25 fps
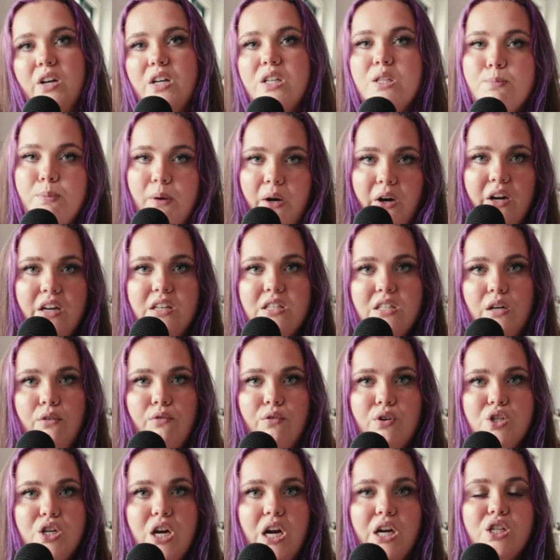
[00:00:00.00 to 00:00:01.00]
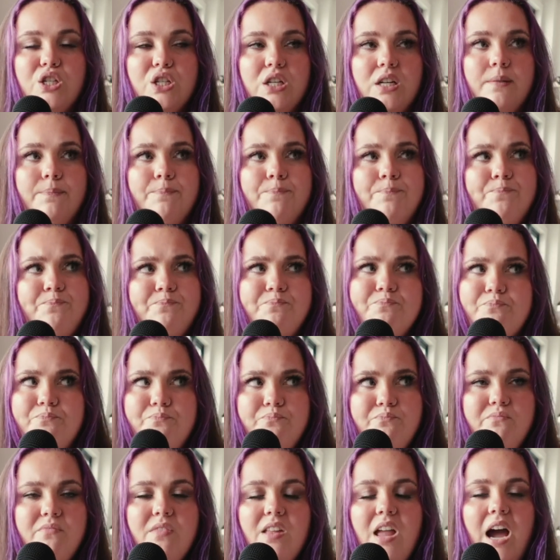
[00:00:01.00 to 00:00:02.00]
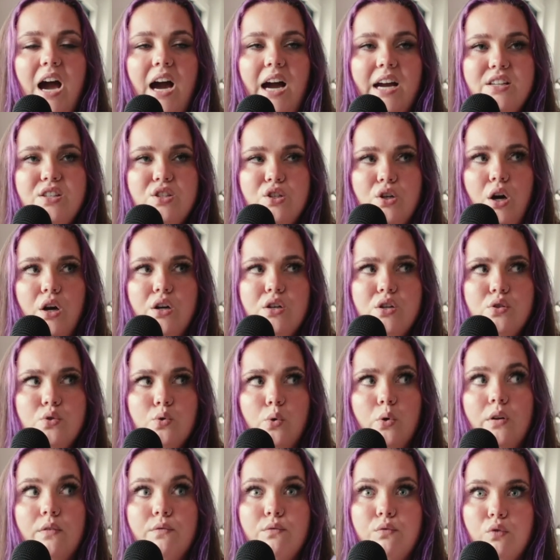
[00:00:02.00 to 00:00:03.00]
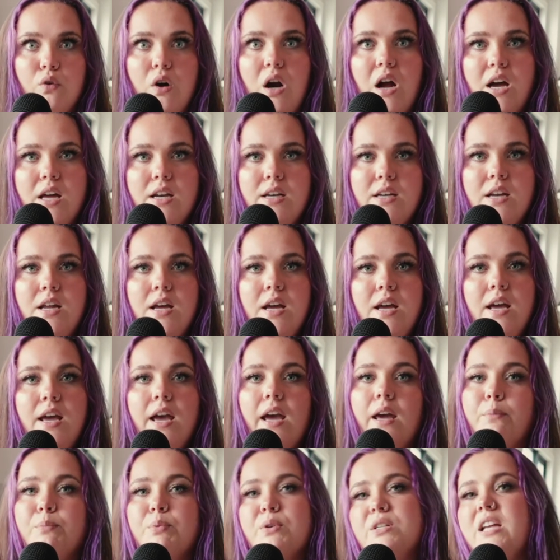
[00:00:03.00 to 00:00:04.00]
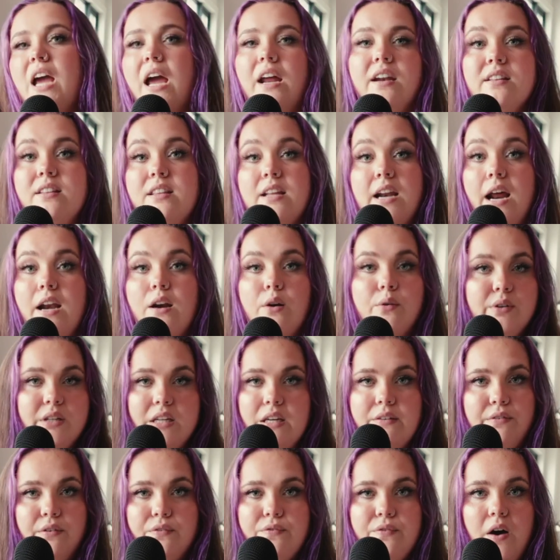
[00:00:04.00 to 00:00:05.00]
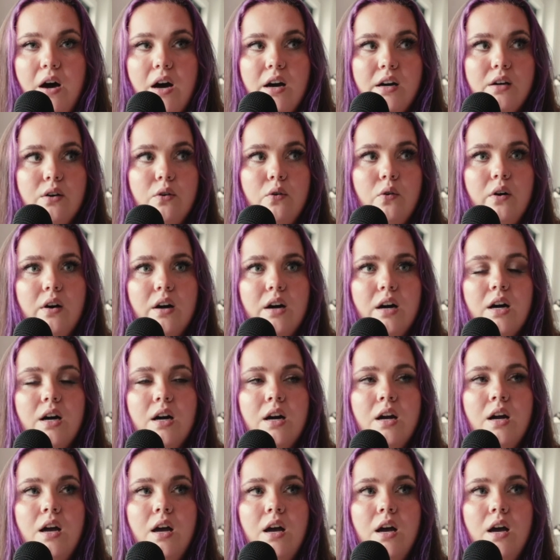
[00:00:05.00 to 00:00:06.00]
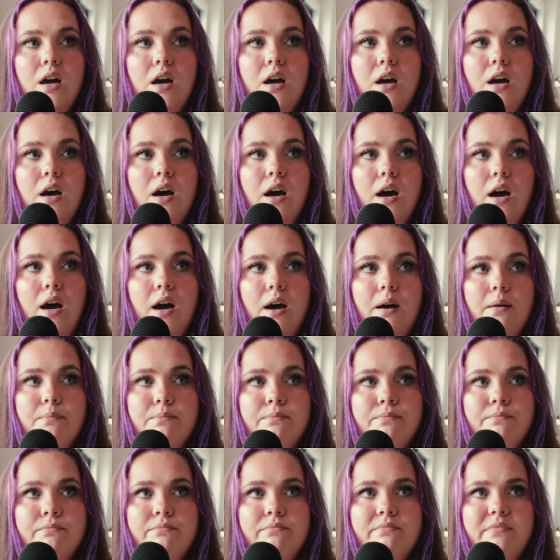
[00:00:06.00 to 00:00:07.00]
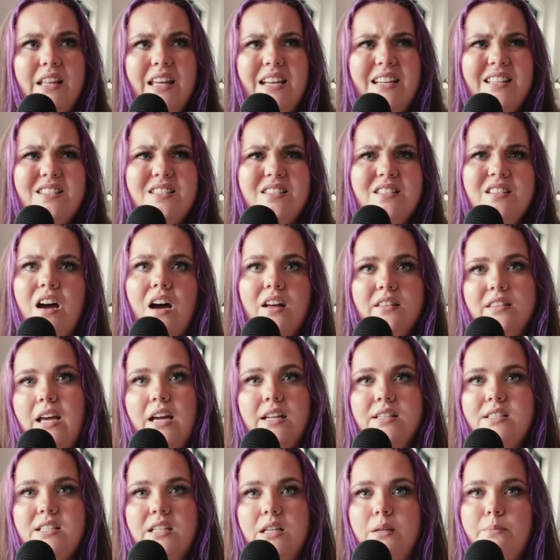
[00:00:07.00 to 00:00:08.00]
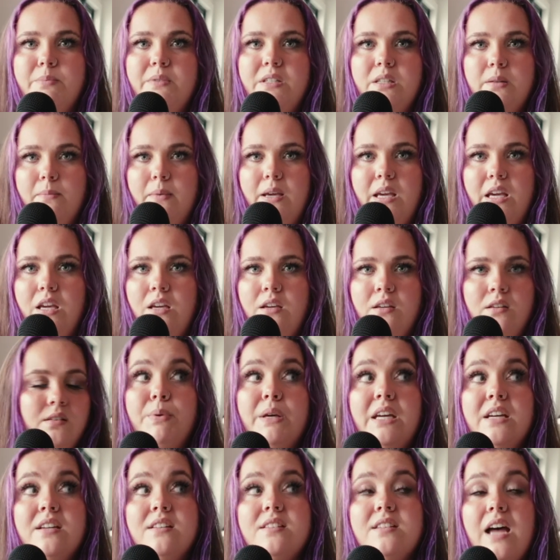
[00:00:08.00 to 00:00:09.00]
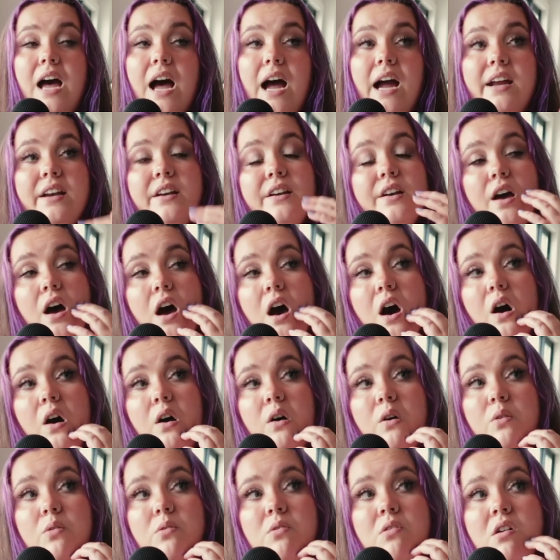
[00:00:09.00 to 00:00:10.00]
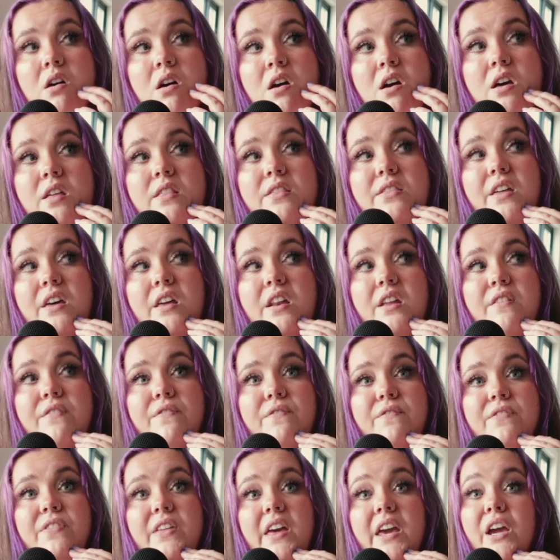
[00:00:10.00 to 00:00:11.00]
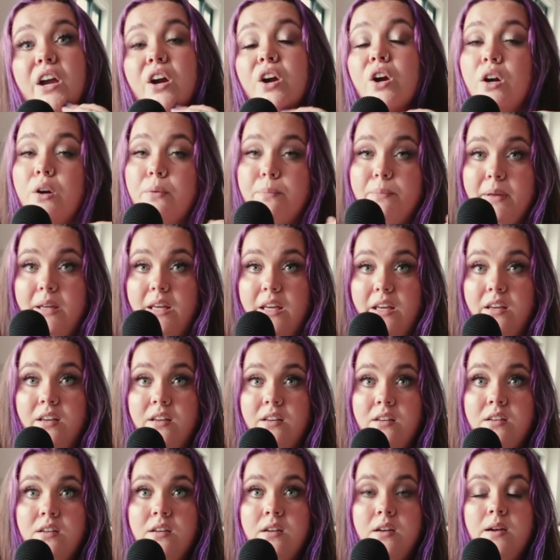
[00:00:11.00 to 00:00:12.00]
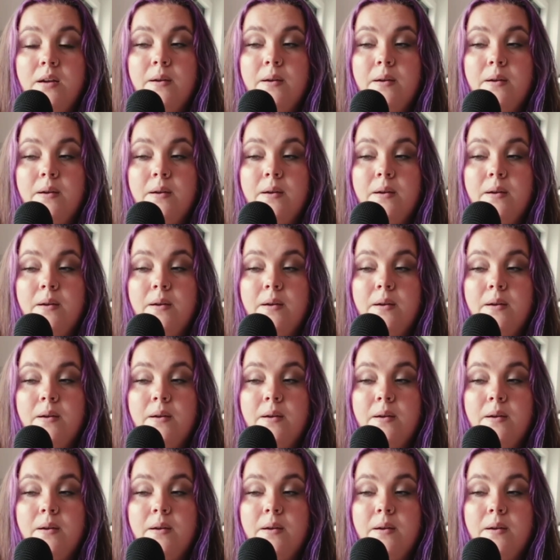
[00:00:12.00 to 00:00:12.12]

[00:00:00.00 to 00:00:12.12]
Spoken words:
or experiencing rejection, I start to sort of run and pretend that I don't give a fuck, or that it's not that deep to me, because I know that if they hurt me,